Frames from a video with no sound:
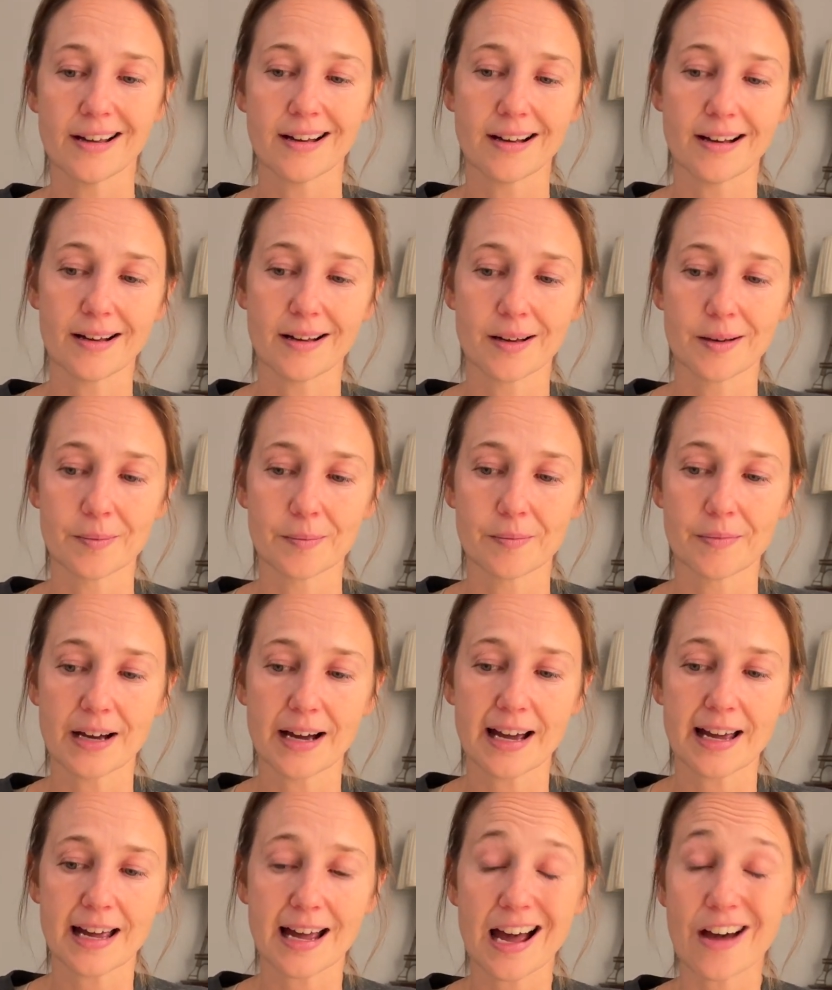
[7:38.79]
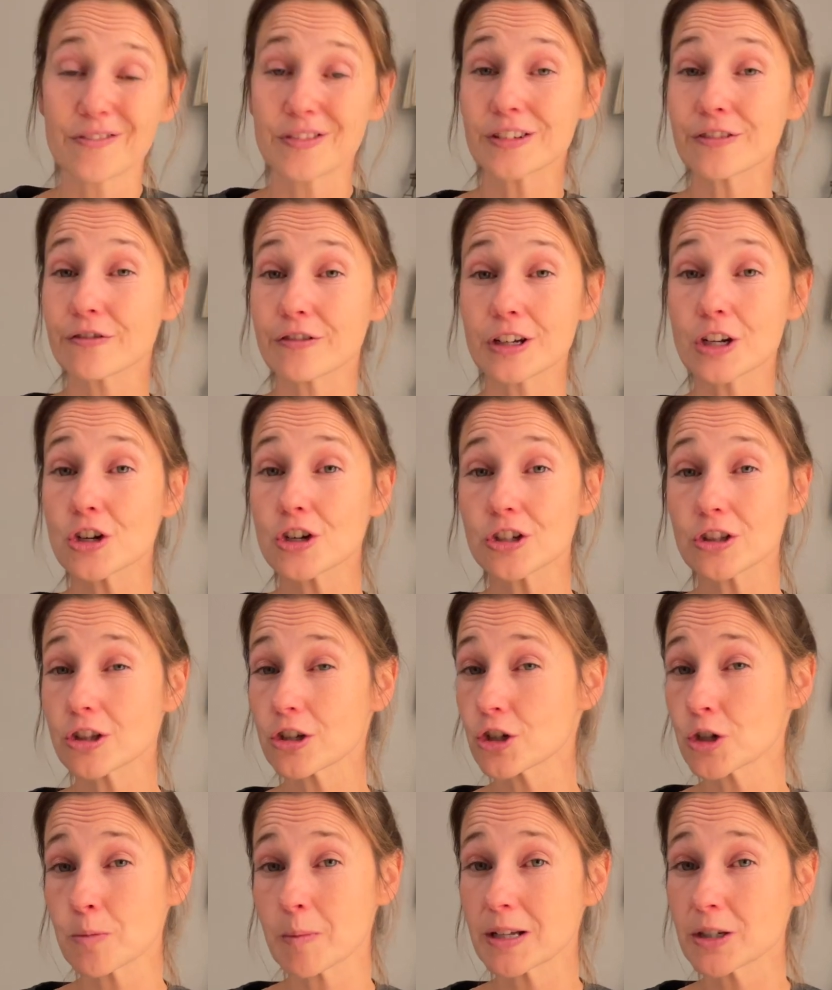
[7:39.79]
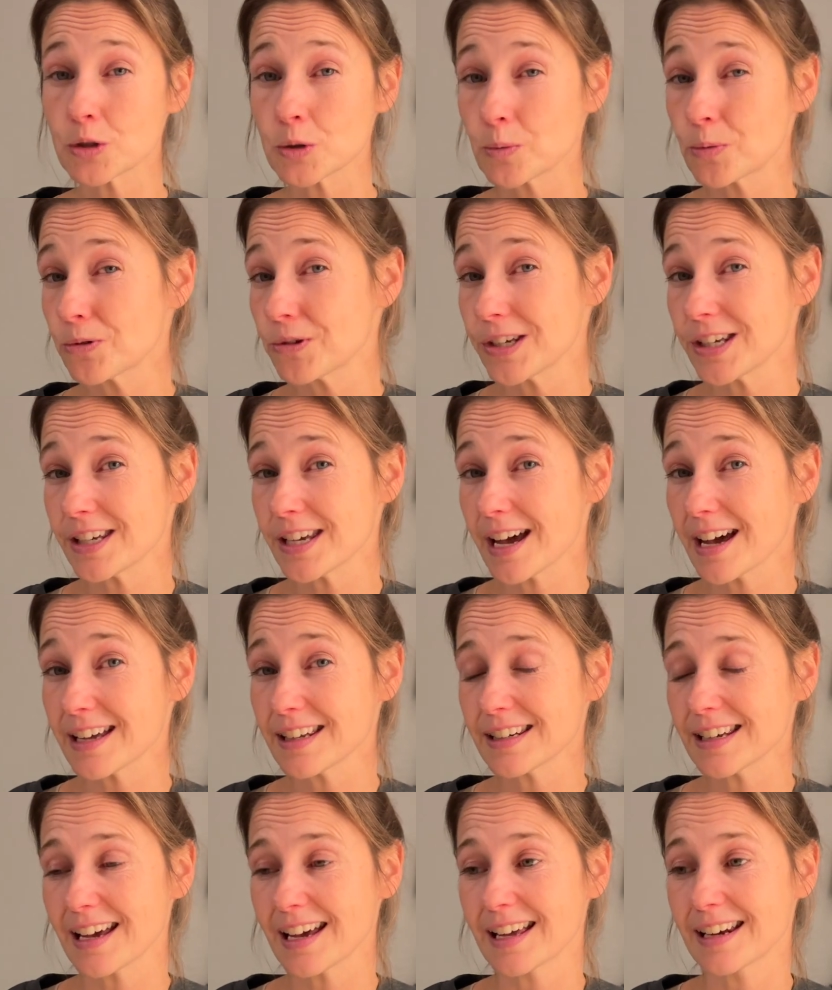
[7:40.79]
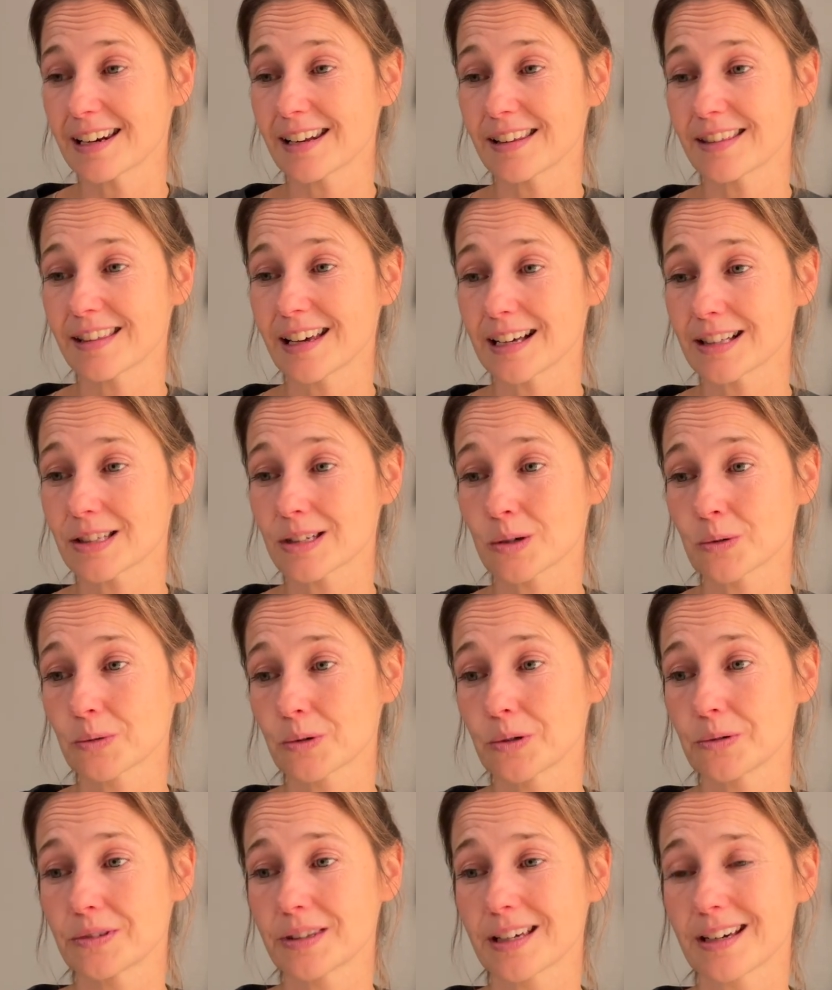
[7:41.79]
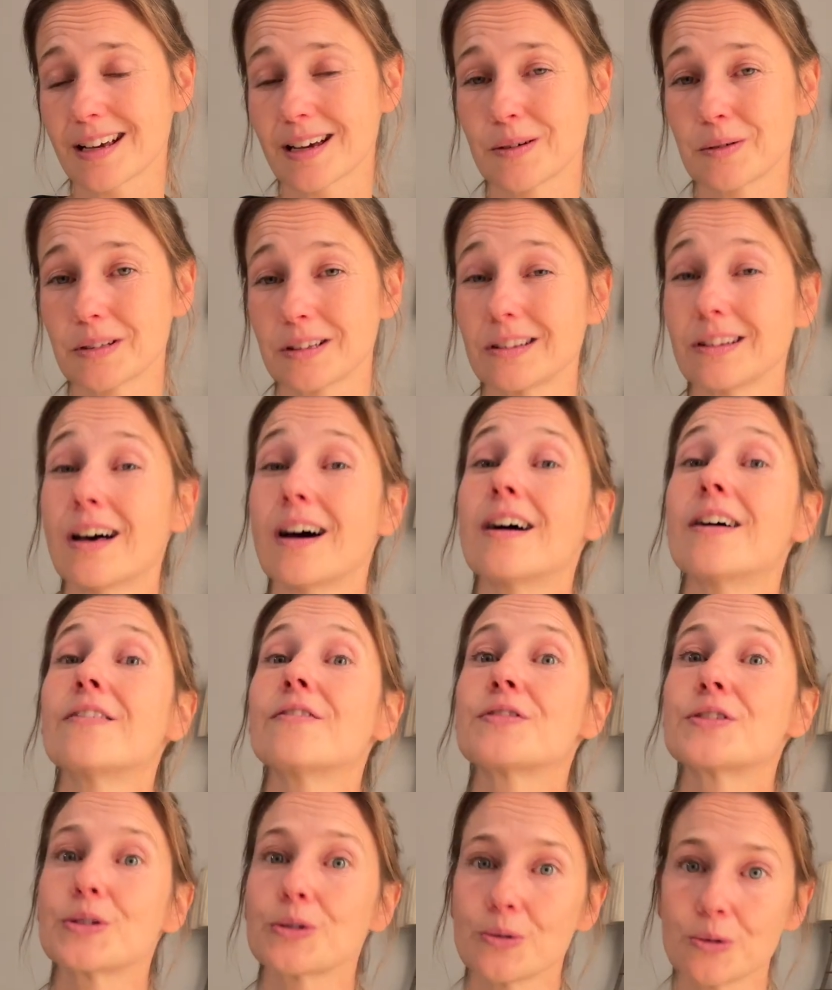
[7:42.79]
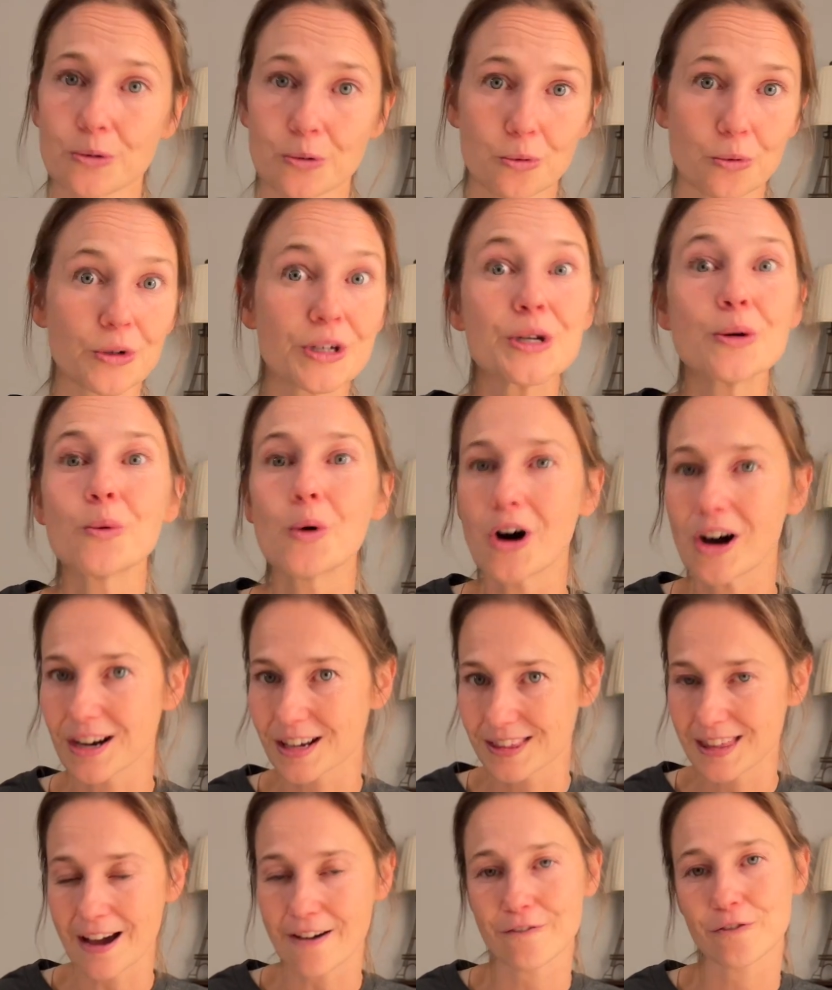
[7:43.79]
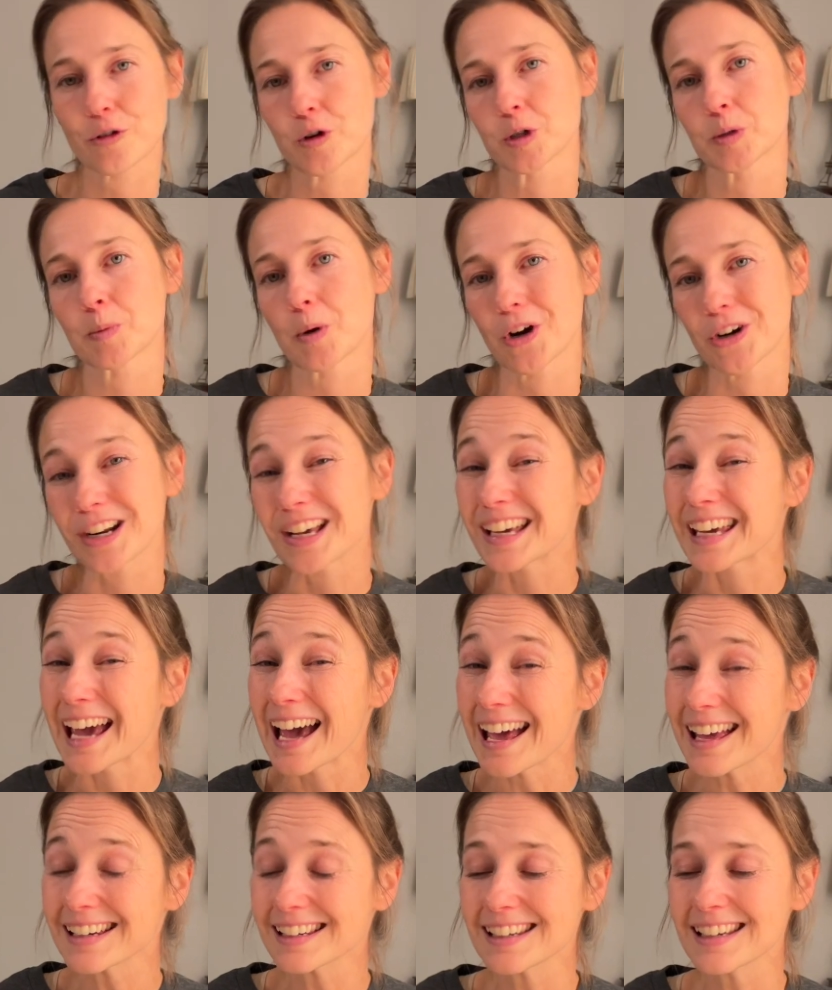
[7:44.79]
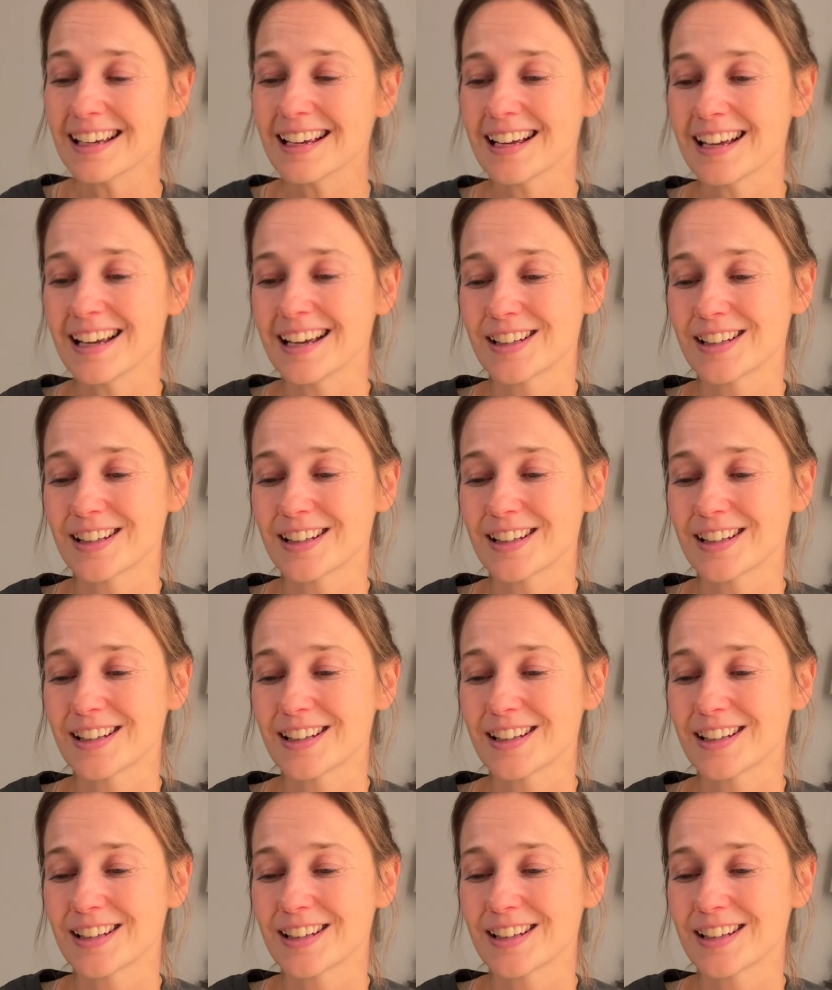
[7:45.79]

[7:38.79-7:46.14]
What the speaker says: I haven't finished the Chemin du Puy yet, and that's a route that I would love to rewalk that first part again.